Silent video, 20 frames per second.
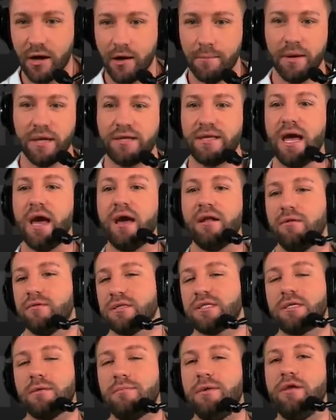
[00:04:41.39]

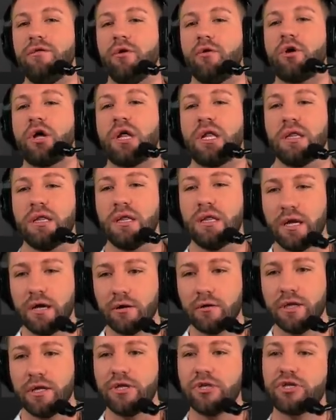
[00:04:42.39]
McDaniels, to me, though,
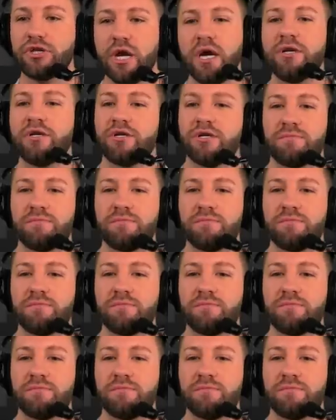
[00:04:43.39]
clearly changed